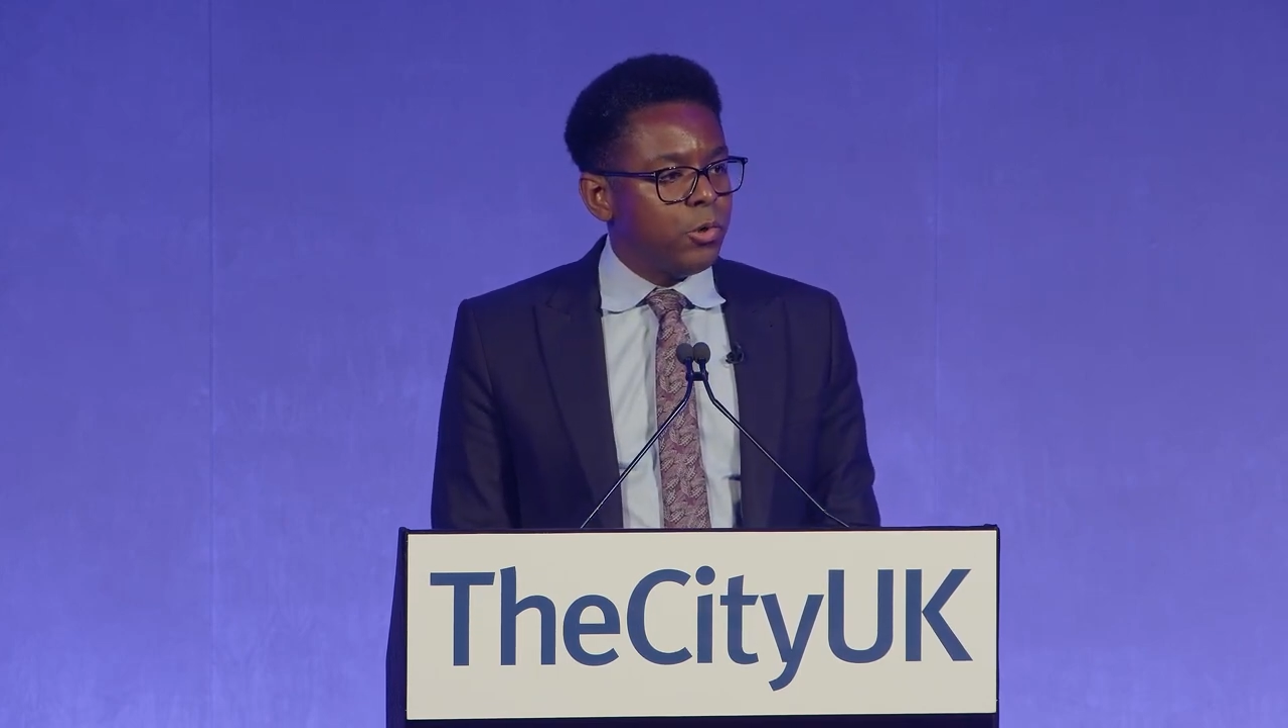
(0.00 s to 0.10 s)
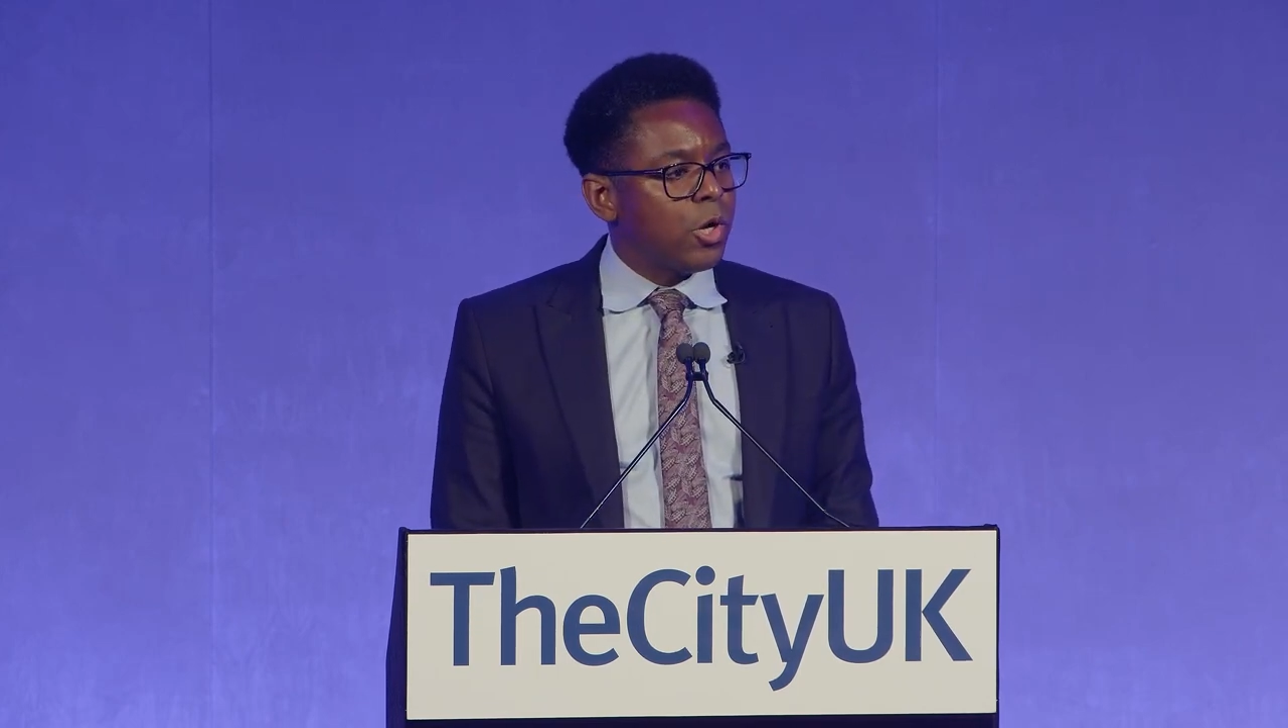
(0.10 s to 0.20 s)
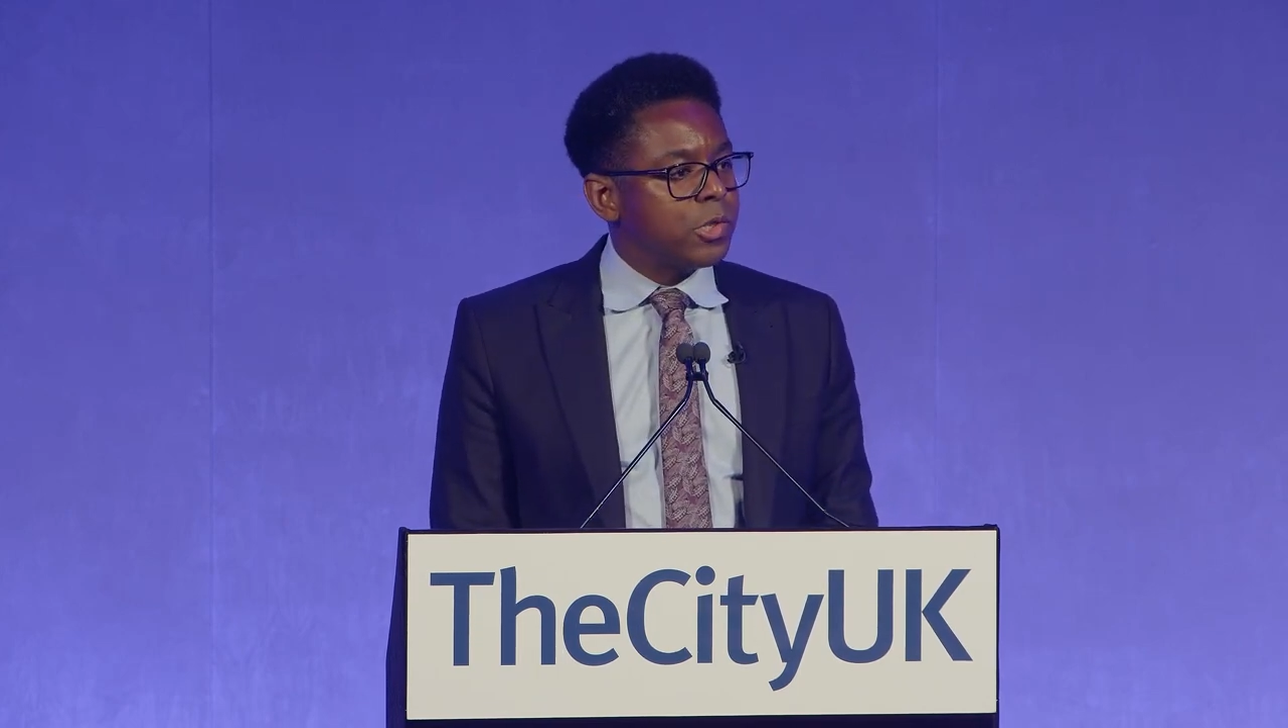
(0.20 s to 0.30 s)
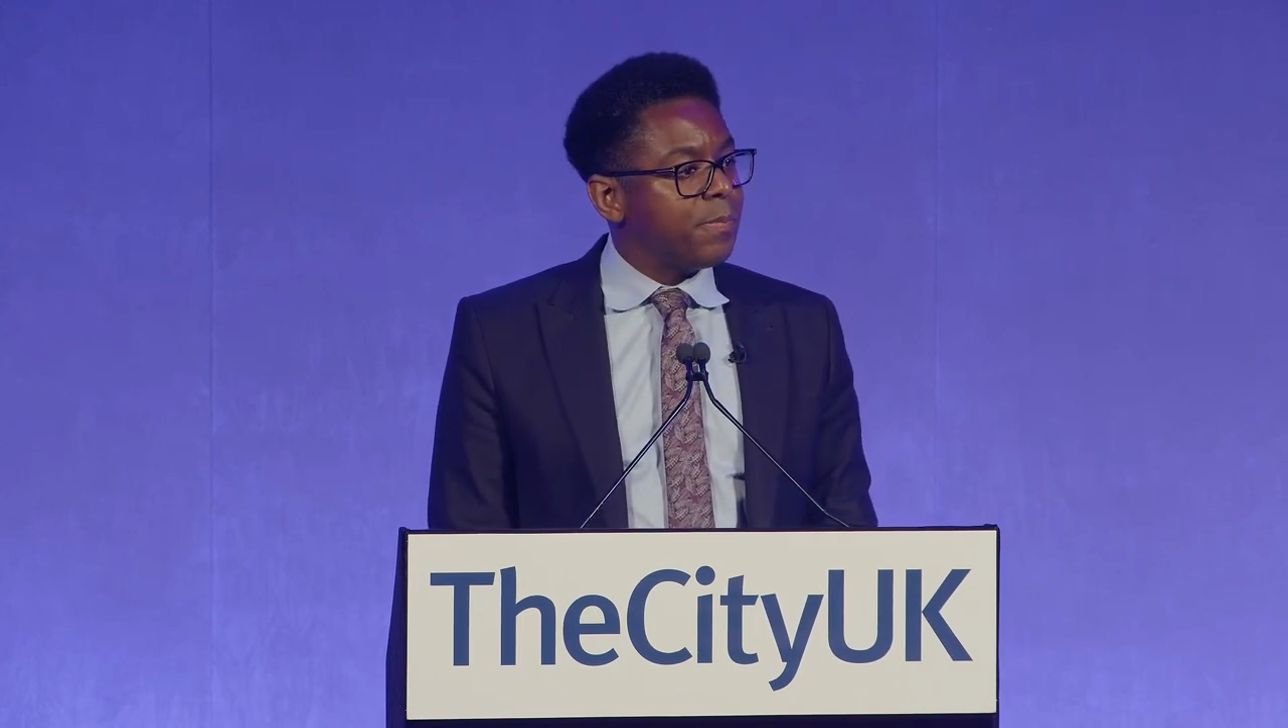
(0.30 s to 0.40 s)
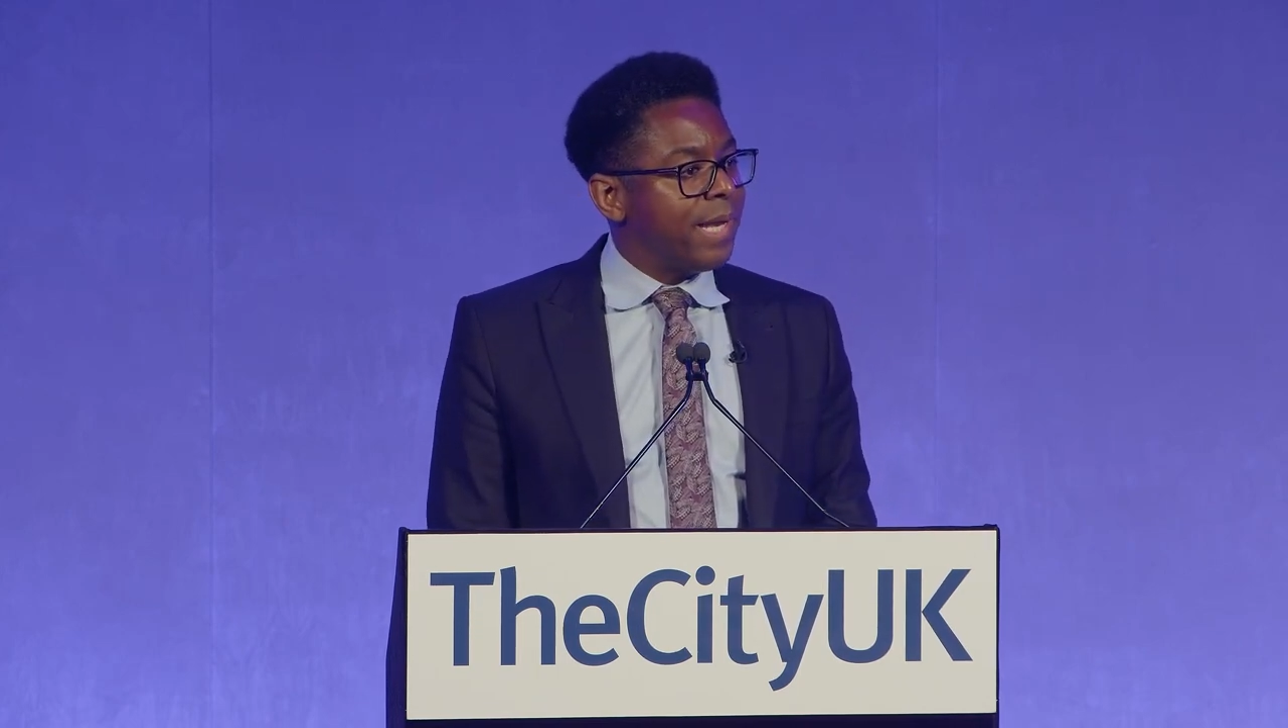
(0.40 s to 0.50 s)

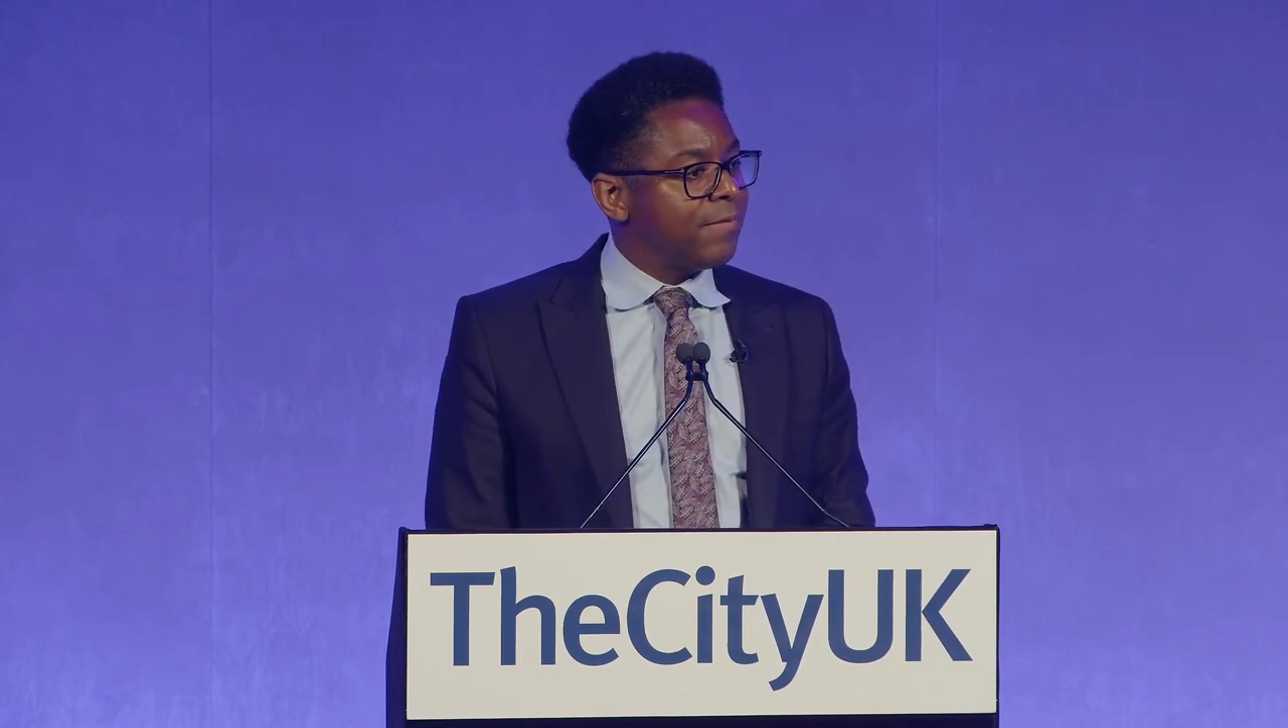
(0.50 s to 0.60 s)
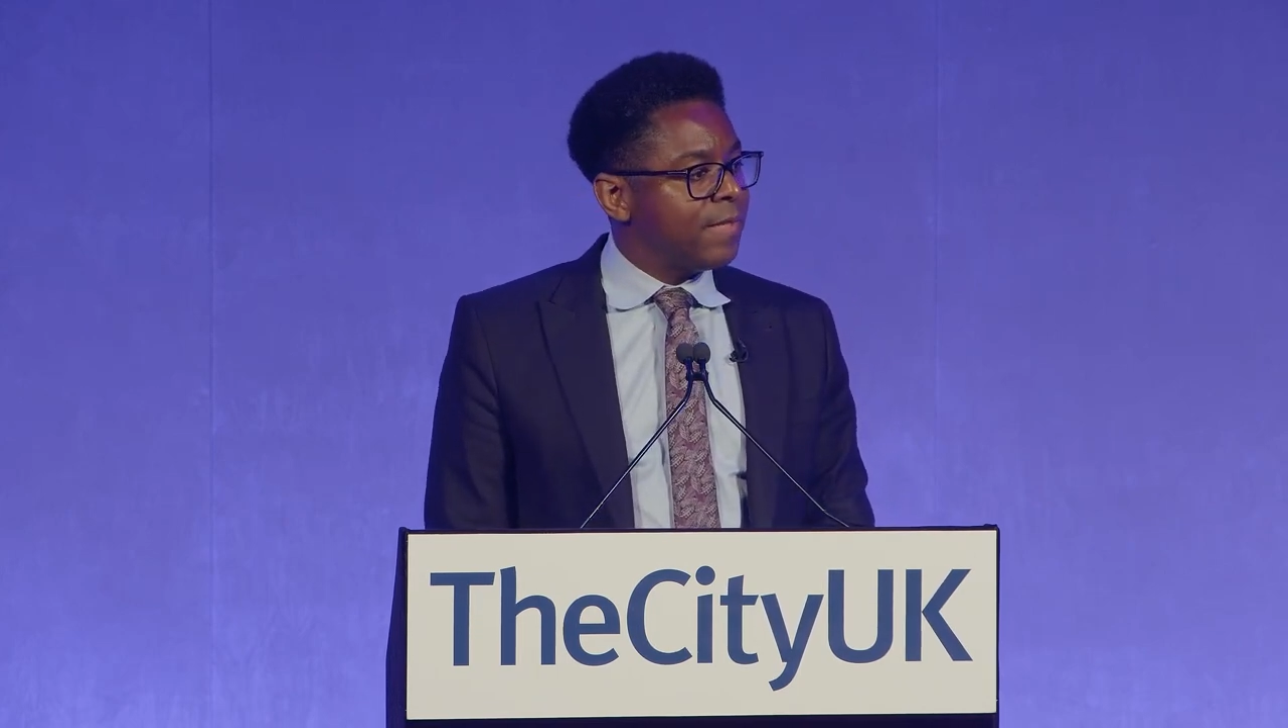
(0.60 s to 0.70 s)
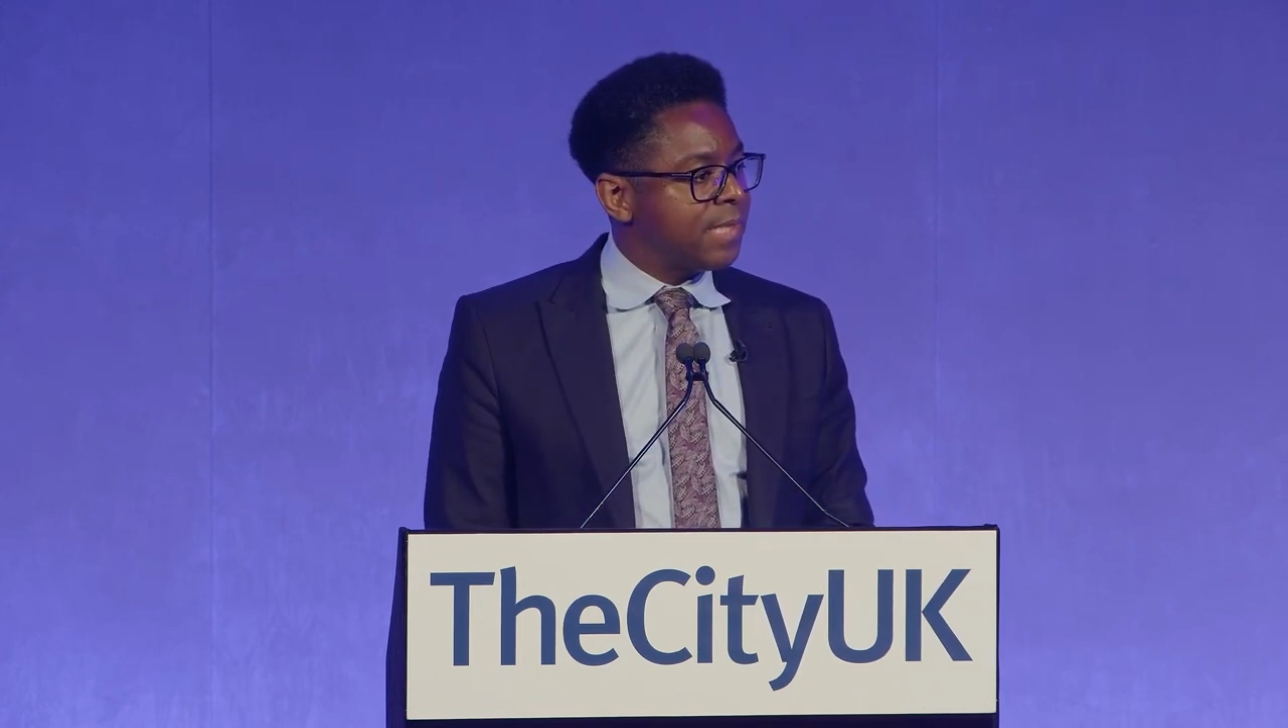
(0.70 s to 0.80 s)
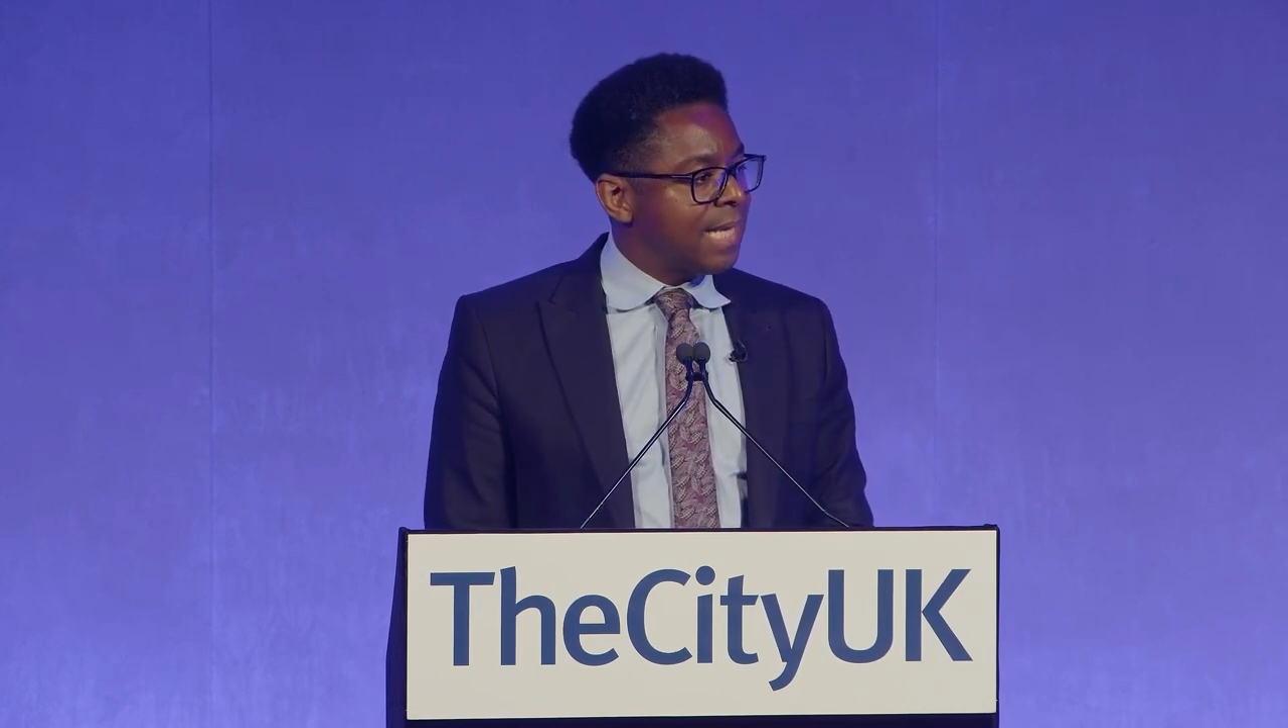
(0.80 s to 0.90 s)
cost-benefit